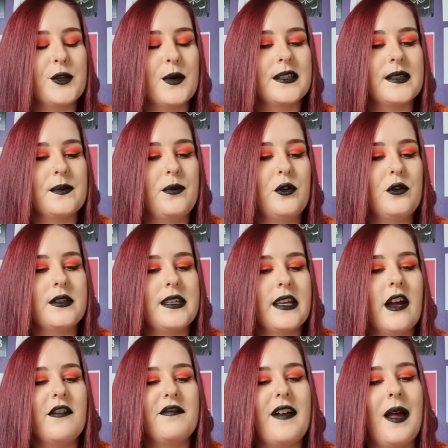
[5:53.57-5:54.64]
you are supporting
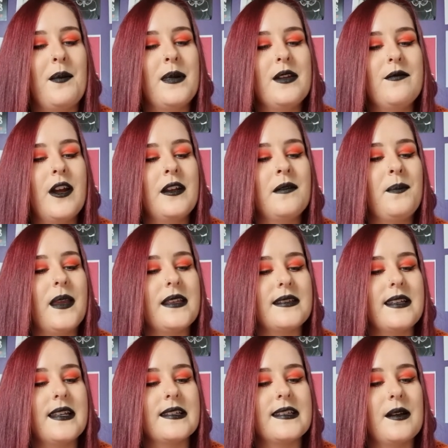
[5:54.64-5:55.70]
our family-run business